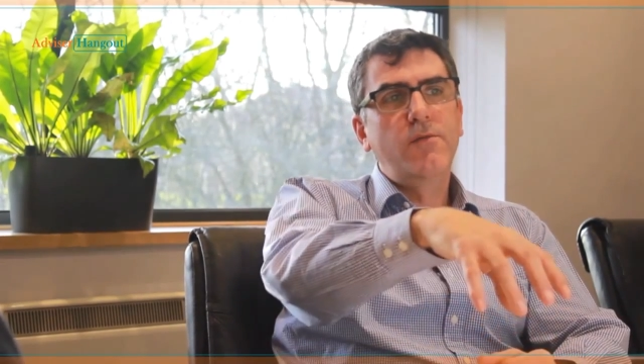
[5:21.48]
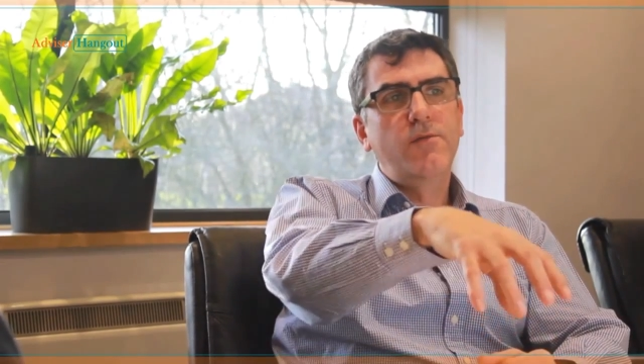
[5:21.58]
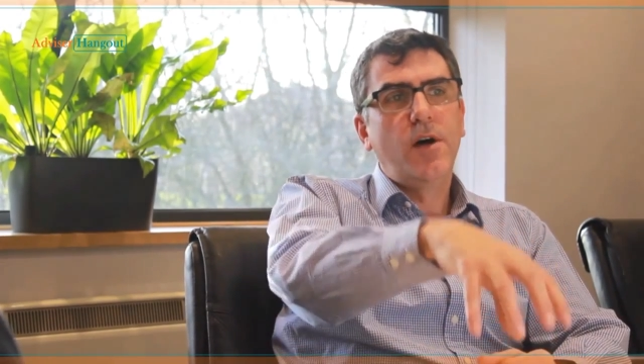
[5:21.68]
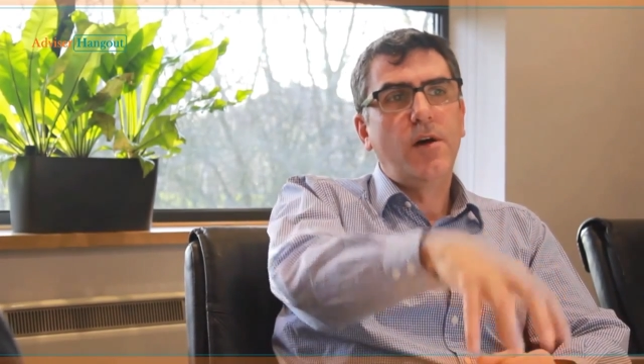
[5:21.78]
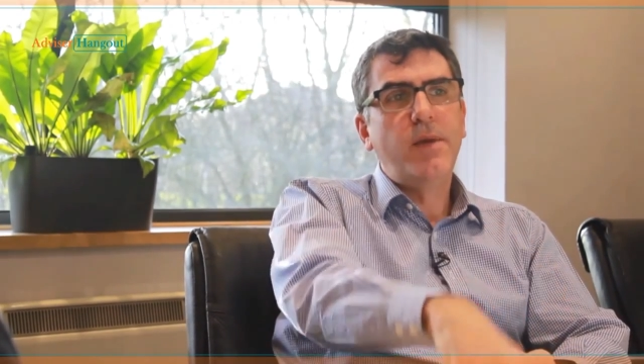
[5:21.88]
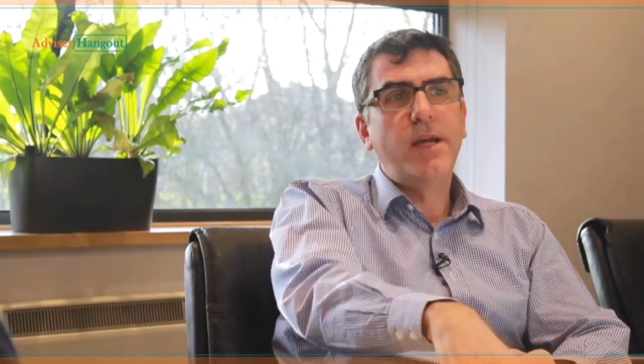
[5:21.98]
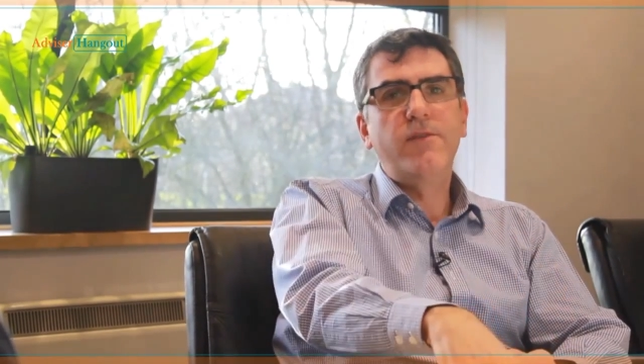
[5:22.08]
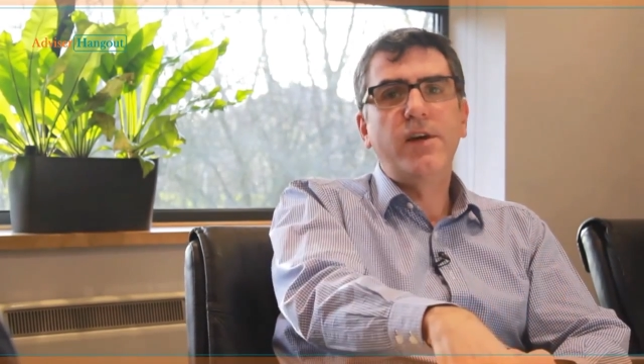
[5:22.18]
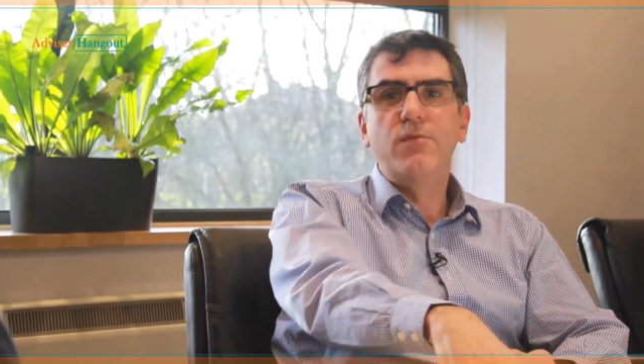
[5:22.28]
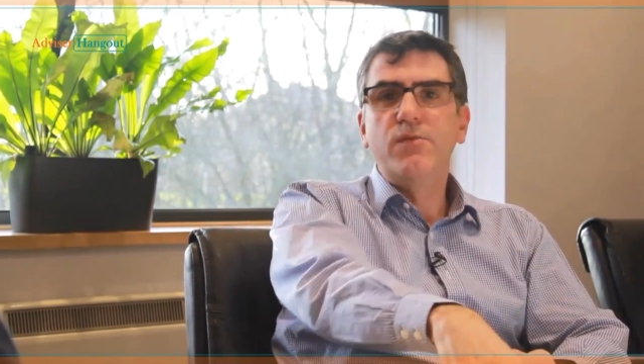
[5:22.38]
our main
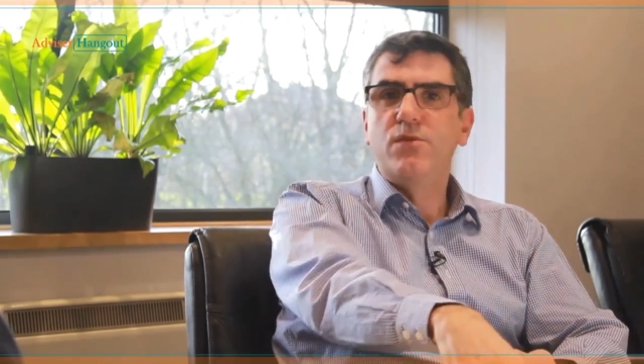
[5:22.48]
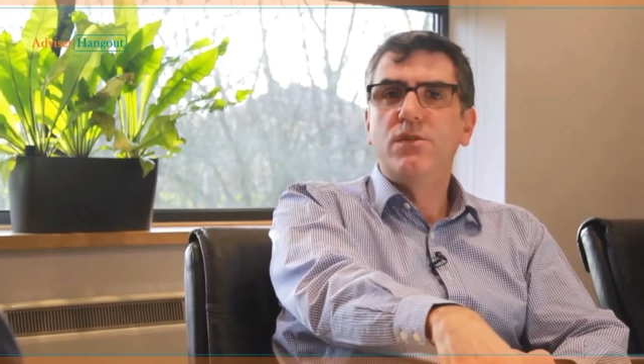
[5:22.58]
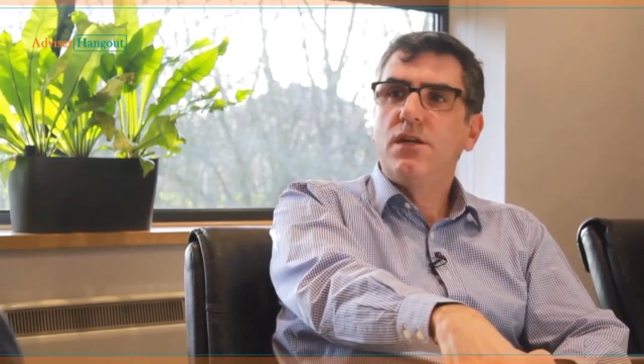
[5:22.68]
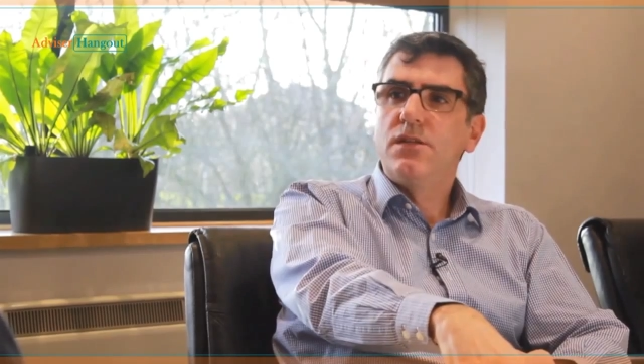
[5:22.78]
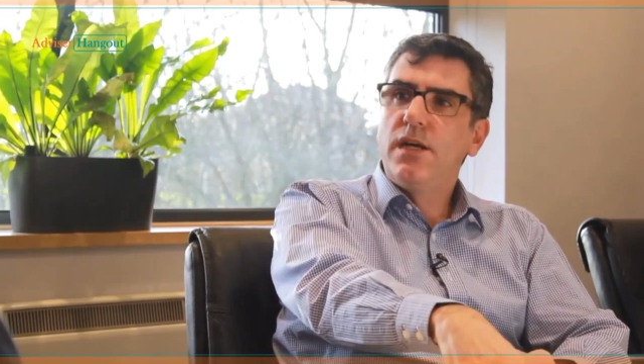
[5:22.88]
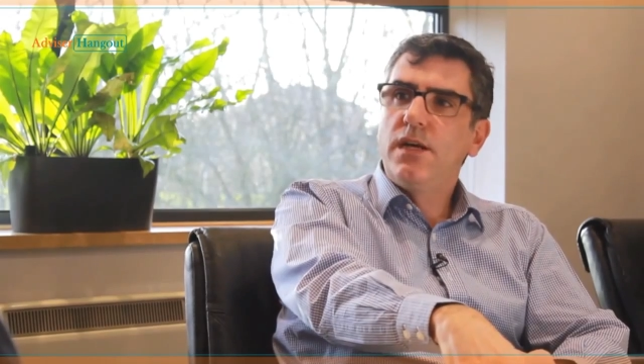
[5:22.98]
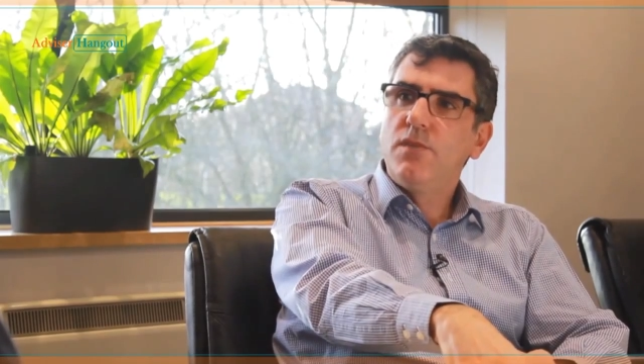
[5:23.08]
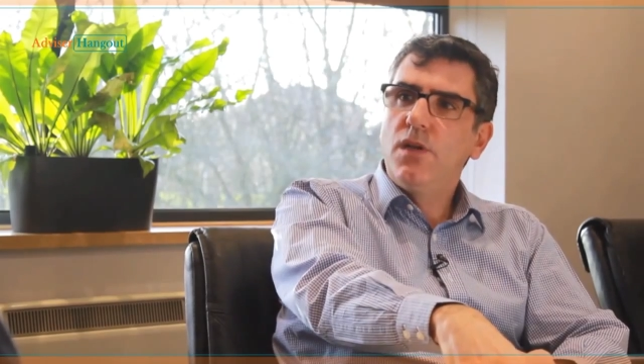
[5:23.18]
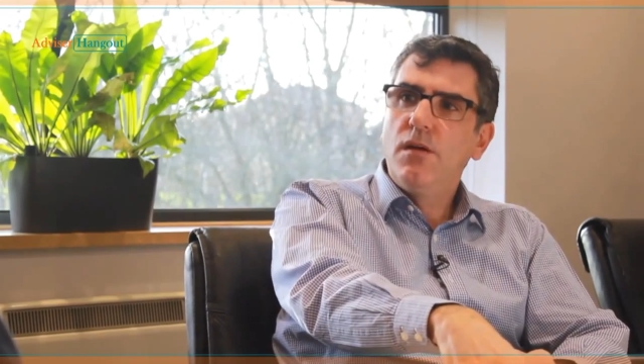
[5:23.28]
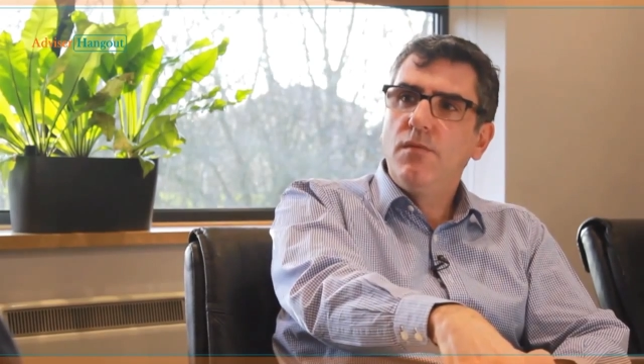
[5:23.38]
venue, which we started at
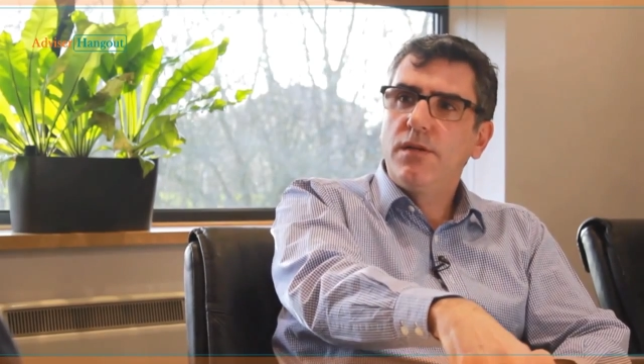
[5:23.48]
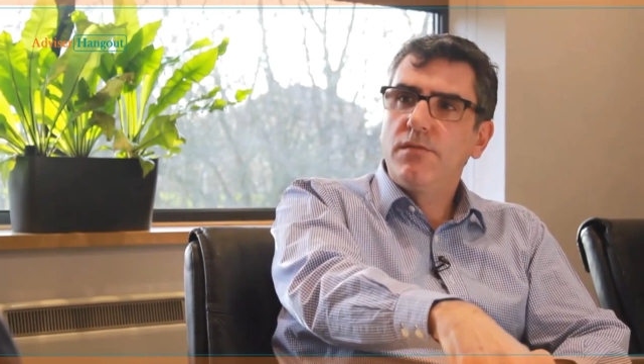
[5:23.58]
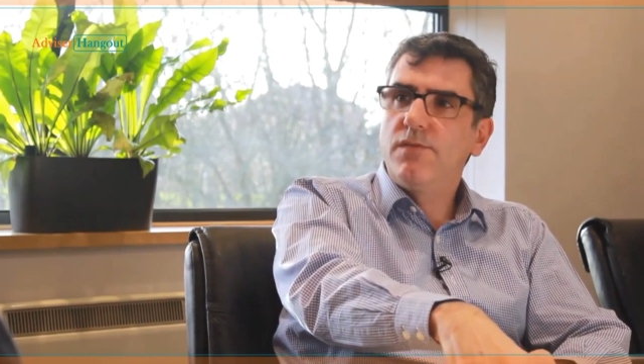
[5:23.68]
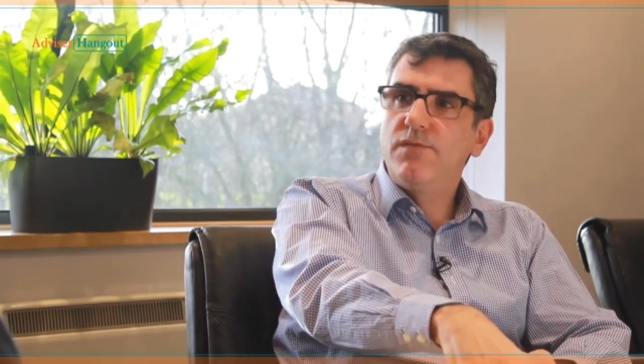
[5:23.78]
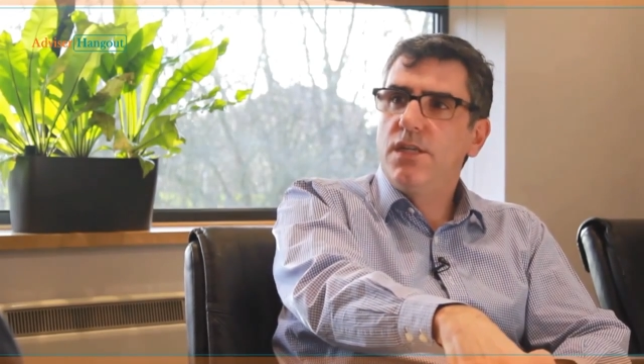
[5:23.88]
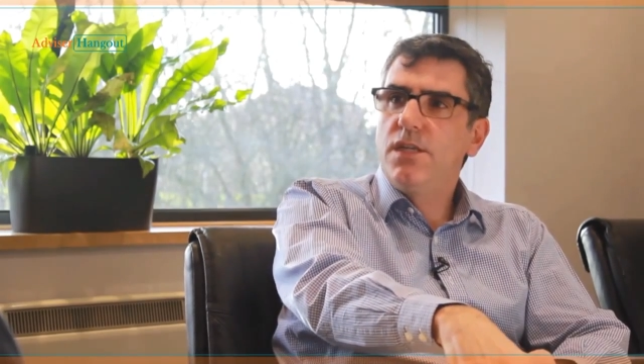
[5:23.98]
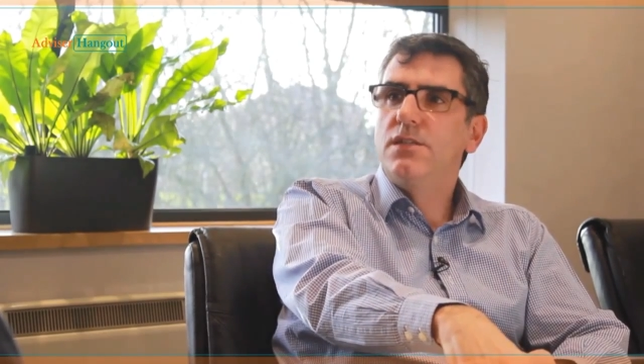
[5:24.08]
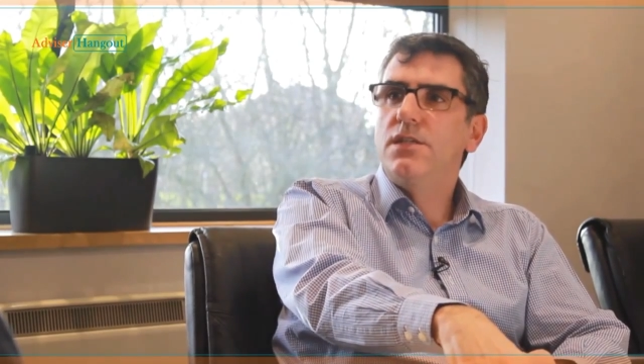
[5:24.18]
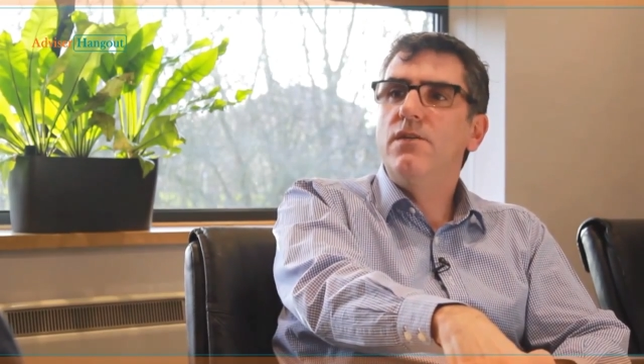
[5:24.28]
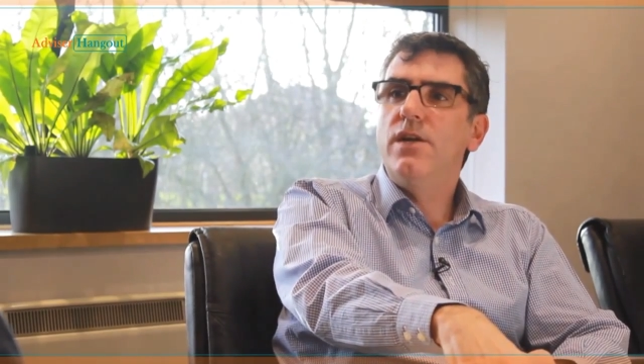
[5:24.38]
about 17
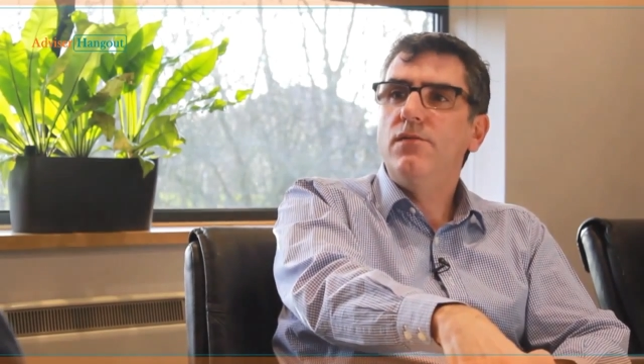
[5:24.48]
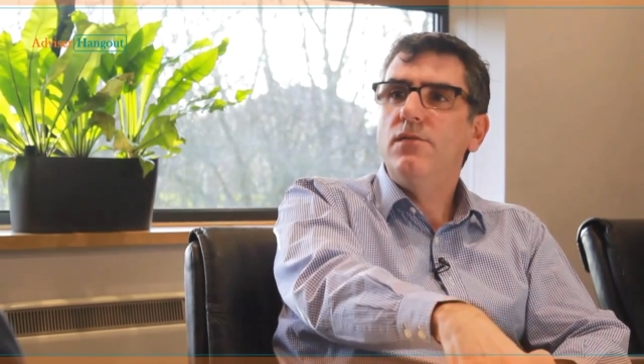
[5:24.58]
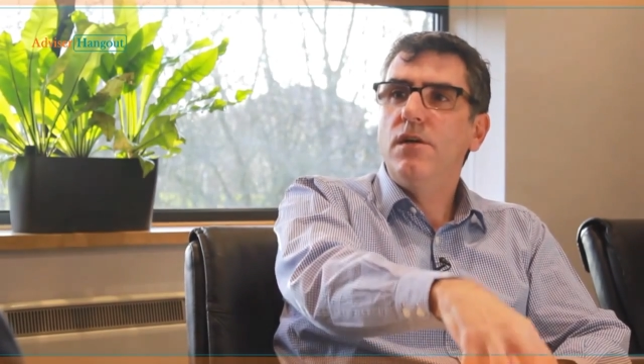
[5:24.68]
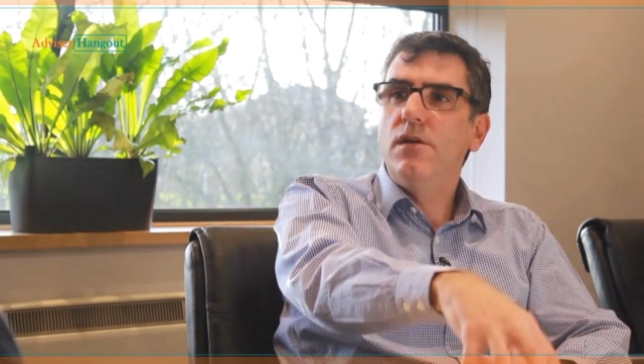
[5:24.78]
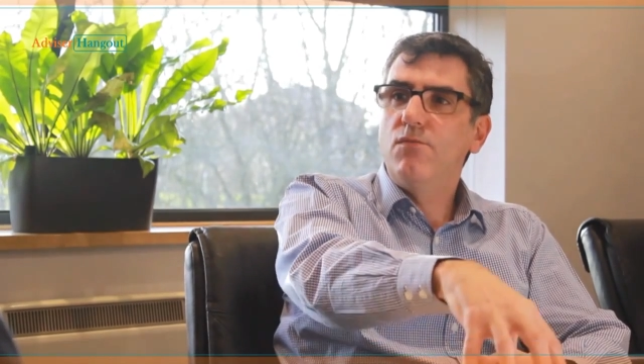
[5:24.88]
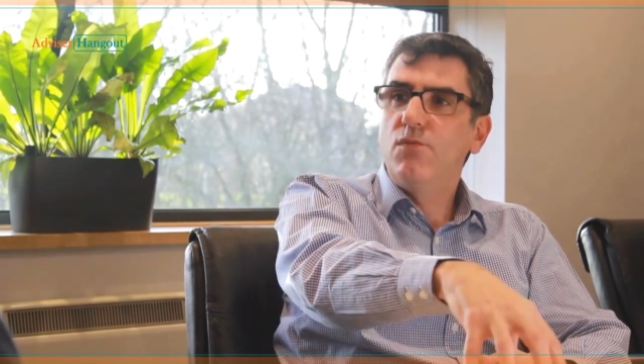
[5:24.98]
years ago now,